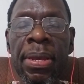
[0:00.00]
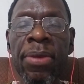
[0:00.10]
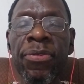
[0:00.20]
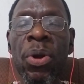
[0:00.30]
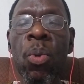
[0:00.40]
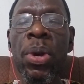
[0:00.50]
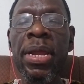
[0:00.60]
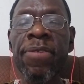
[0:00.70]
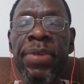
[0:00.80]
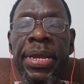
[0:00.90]
So
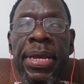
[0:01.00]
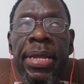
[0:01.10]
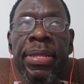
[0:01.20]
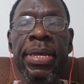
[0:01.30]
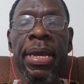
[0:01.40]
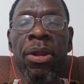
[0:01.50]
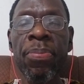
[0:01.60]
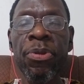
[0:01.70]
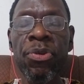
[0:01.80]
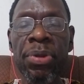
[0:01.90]
whenever I get an
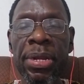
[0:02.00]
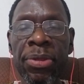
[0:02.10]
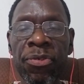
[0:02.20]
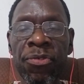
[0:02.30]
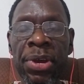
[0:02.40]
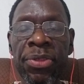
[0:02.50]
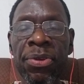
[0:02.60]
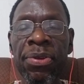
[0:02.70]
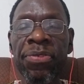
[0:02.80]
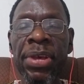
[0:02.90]
opportunity to try to
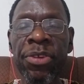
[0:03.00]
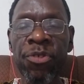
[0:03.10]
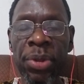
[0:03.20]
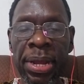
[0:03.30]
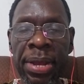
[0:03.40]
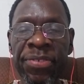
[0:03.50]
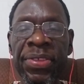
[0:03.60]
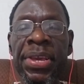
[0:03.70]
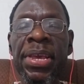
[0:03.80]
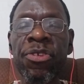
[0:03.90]
contextualize
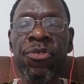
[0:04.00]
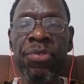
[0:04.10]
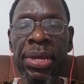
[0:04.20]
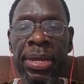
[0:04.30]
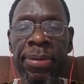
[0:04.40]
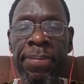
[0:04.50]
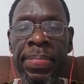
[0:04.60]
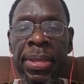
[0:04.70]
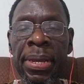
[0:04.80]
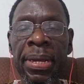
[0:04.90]
the history
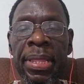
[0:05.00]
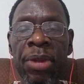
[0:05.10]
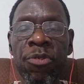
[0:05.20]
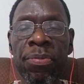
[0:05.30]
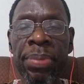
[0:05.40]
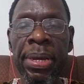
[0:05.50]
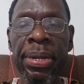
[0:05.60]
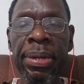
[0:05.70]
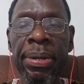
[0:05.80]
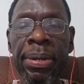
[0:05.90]
that we've
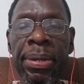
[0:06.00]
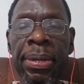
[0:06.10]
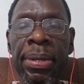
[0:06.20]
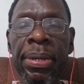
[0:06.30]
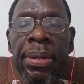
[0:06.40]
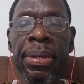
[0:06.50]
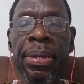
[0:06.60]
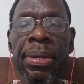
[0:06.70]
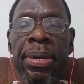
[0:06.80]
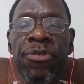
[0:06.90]
been
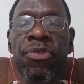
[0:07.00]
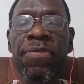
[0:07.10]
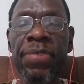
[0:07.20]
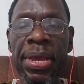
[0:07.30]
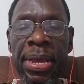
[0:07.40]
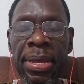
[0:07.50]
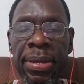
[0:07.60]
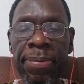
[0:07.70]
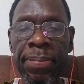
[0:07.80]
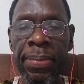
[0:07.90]
surveying
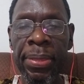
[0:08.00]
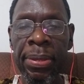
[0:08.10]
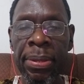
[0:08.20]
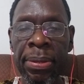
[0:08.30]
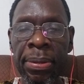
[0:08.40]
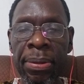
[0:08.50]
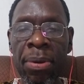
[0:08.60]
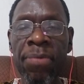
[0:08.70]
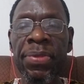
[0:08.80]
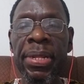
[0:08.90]

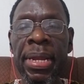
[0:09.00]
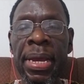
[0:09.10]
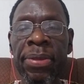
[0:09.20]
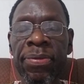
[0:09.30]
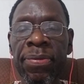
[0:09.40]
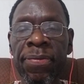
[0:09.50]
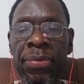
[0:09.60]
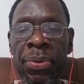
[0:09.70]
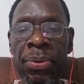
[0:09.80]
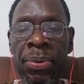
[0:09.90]
over the last
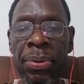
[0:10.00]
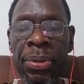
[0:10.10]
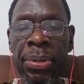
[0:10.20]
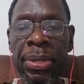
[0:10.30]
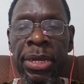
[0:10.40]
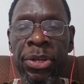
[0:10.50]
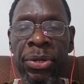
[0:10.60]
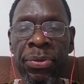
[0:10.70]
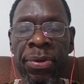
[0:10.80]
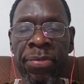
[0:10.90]
few
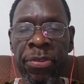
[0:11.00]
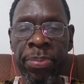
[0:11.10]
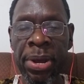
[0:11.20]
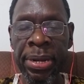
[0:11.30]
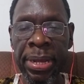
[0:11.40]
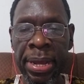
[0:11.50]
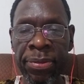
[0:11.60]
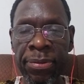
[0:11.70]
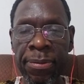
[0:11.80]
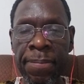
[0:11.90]
issues of this
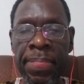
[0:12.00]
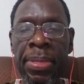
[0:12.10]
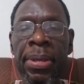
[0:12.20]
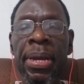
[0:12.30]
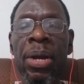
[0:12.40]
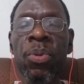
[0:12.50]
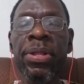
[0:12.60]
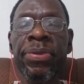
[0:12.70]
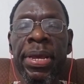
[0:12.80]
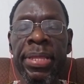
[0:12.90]
podcast, I will
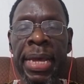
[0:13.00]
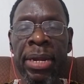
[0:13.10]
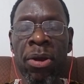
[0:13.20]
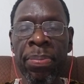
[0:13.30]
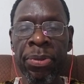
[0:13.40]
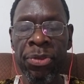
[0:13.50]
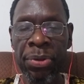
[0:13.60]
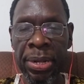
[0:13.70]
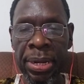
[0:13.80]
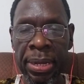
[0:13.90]
take that
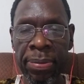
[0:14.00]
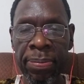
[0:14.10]
opportunity,